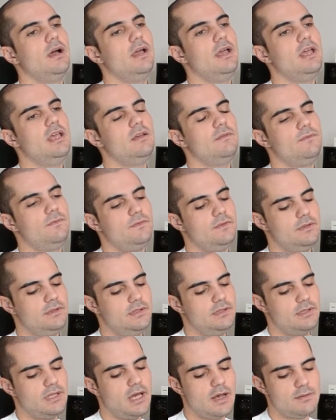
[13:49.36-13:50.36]
If
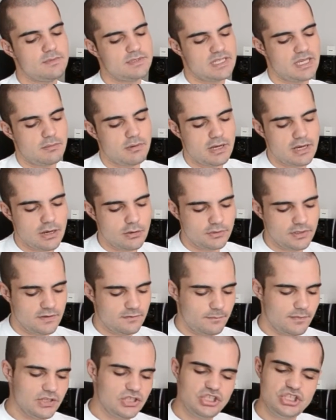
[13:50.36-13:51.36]
somehow
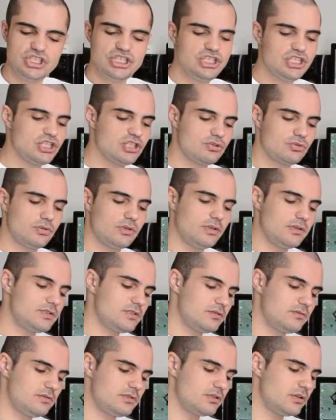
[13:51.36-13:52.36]
they've made changes to the
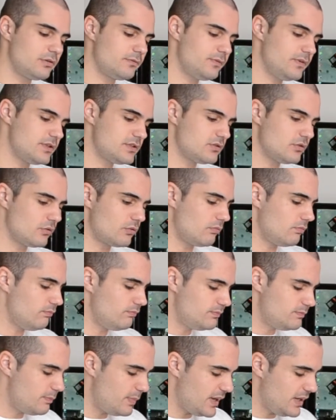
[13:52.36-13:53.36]
surface or
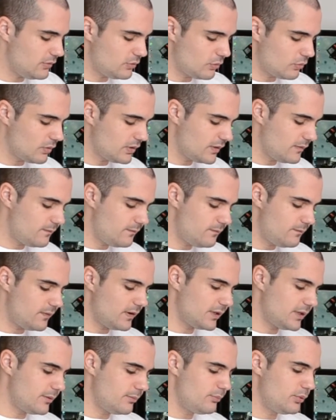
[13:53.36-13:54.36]
paint or what the
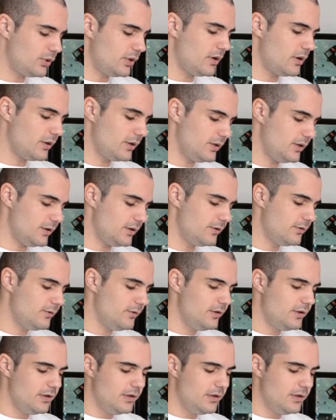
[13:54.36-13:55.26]
fuck they're putting on here,